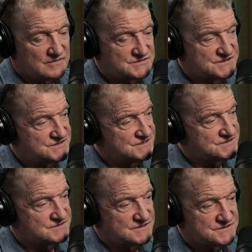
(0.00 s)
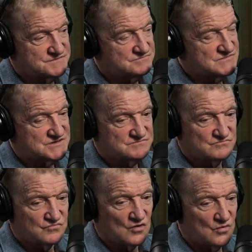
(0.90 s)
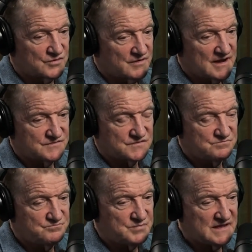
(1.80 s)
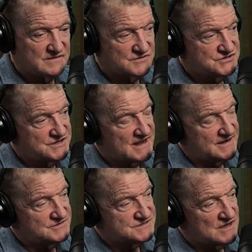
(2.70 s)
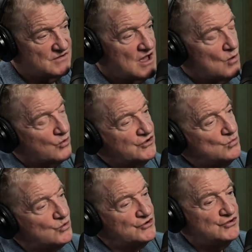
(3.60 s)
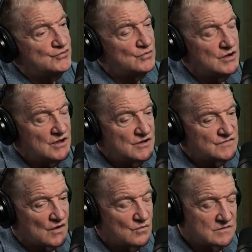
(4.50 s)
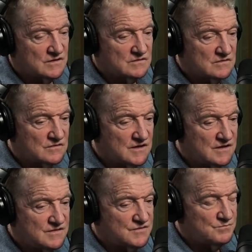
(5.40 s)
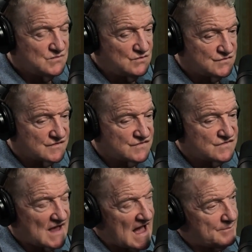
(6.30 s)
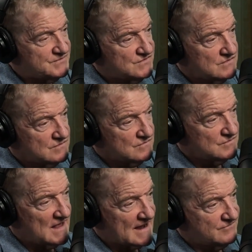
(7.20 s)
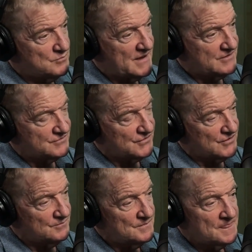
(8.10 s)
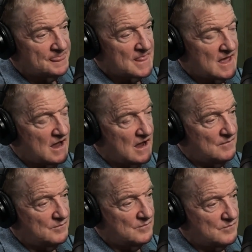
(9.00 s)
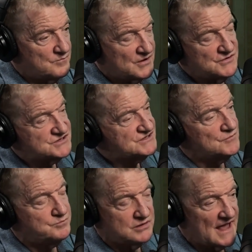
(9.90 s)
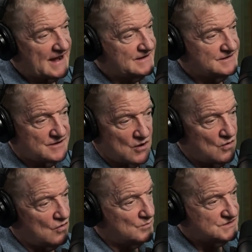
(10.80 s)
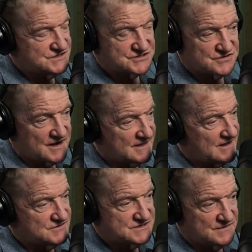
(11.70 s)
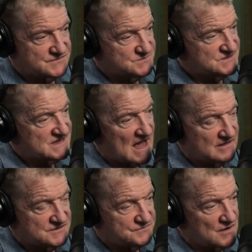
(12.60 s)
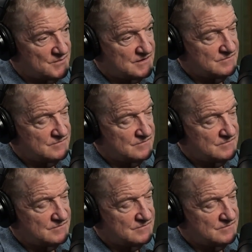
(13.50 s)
Just rolling around, just beating the shit out of yourself. Were you? So the music stops, for lack of a better term. But you're still playing it at home and just trying to get yourself some solace from it.